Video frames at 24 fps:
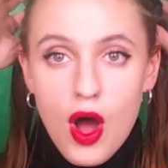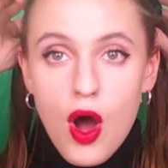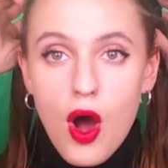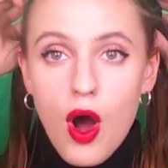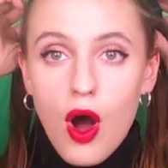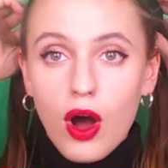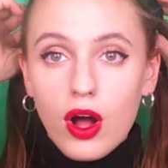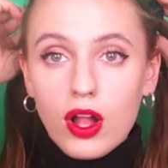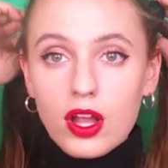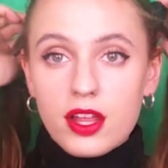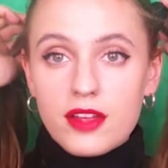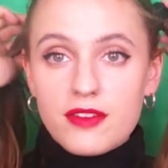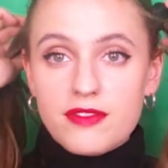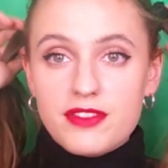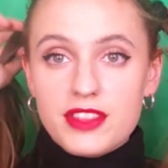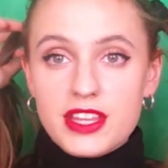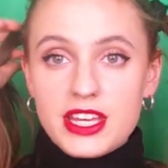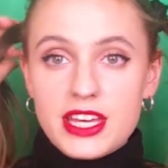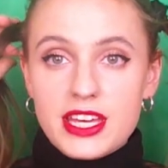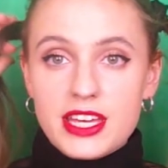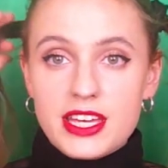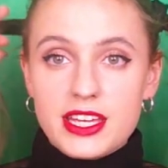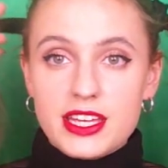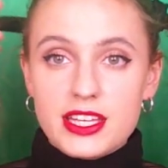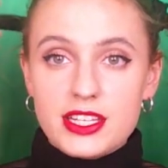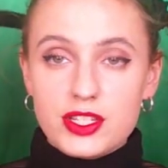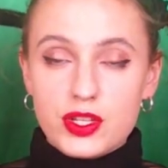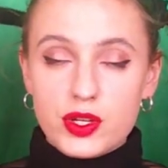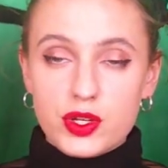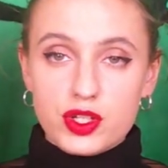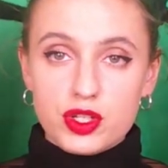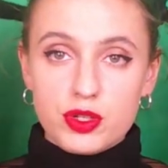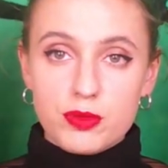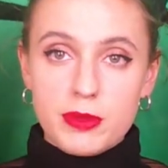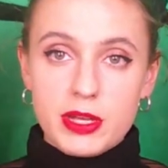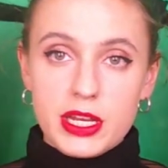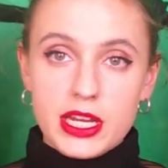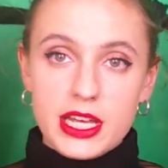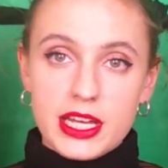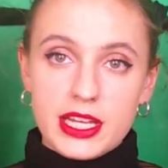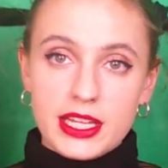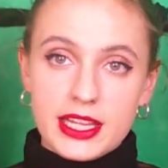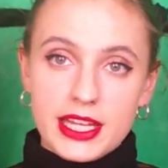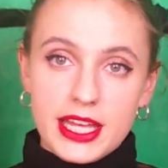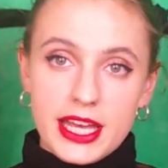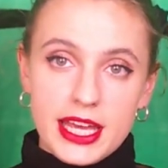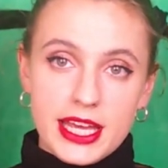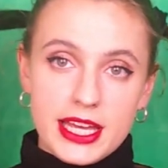all of the social media
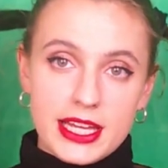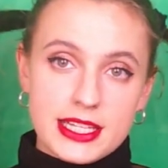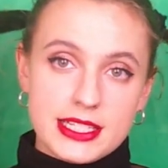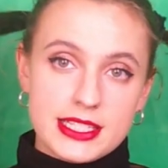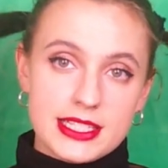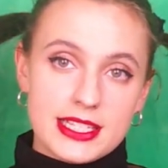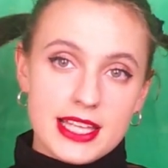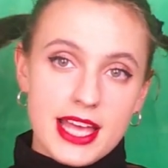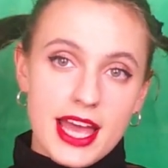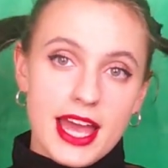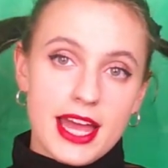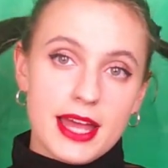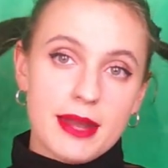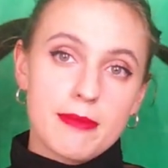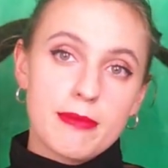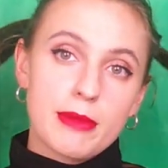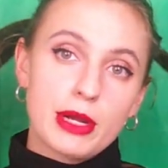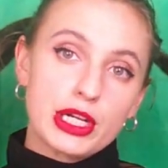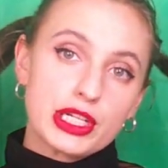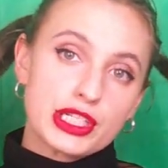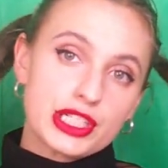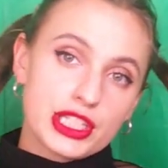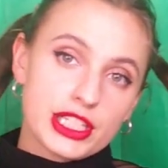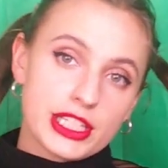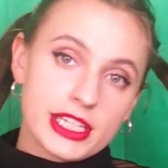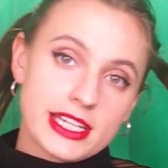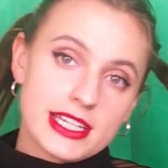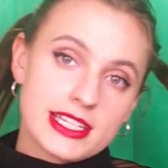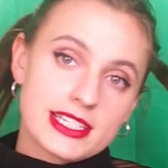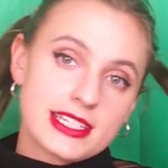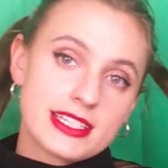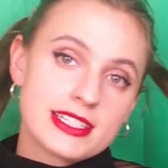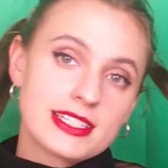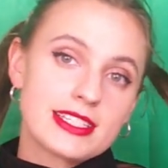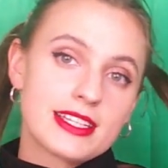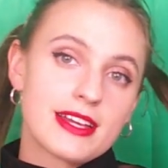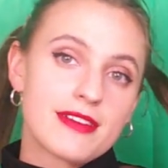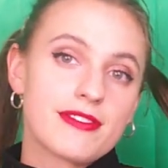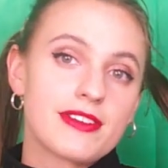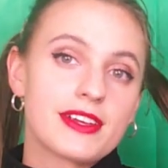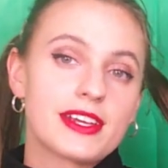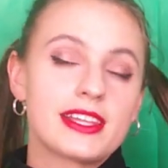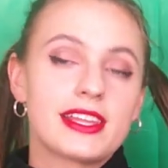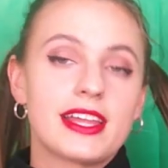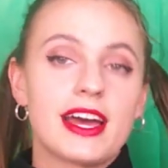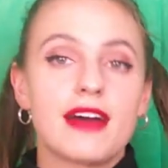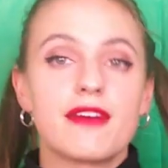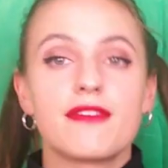links and merch links and stuff
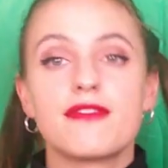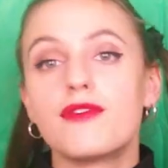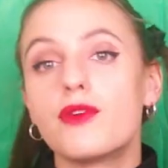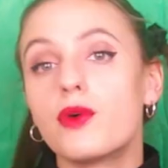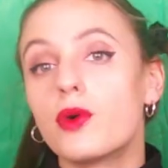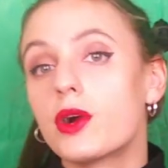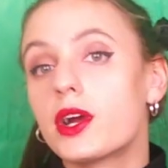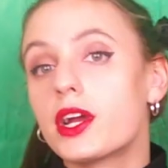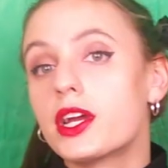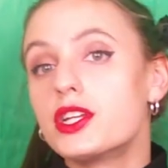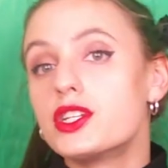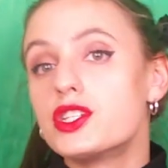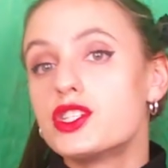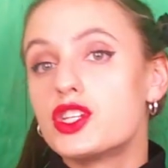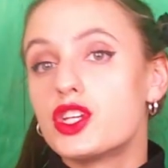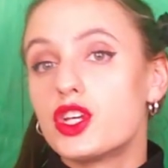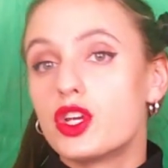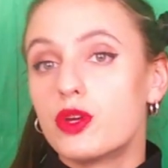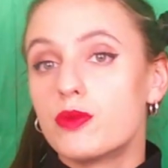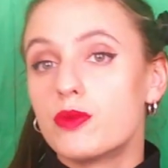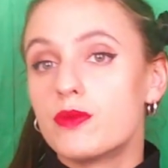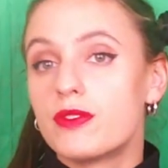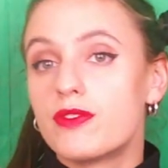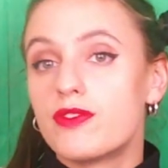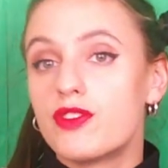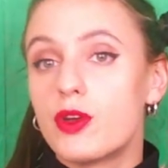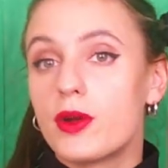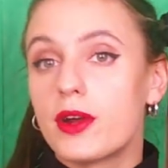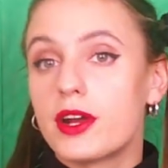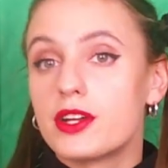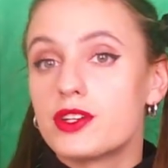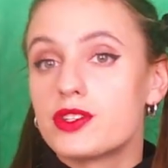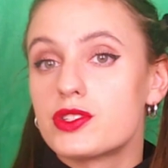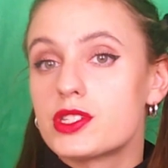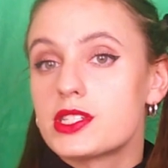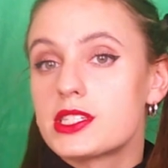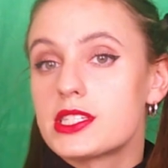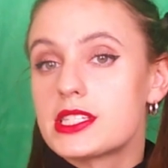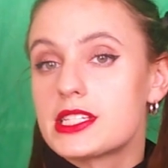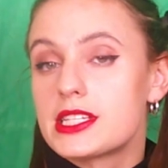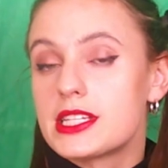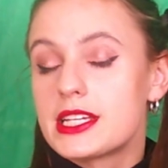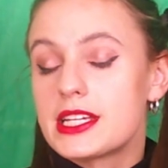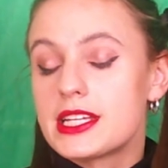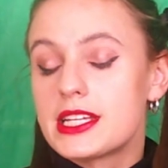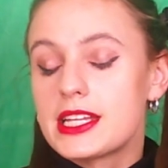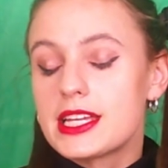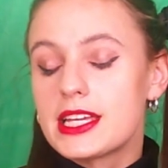like that for Entombed if you are
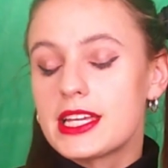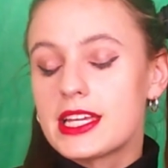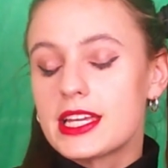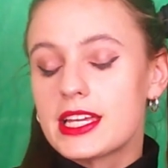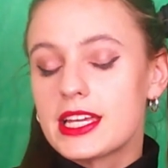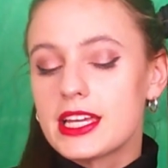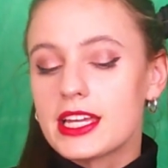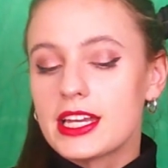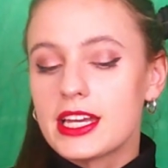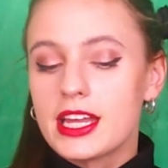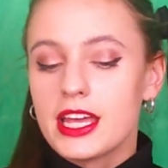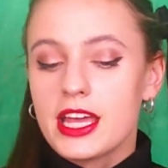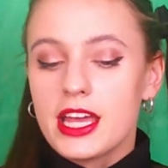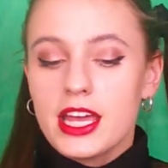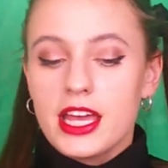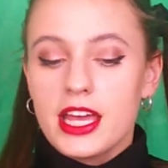interested in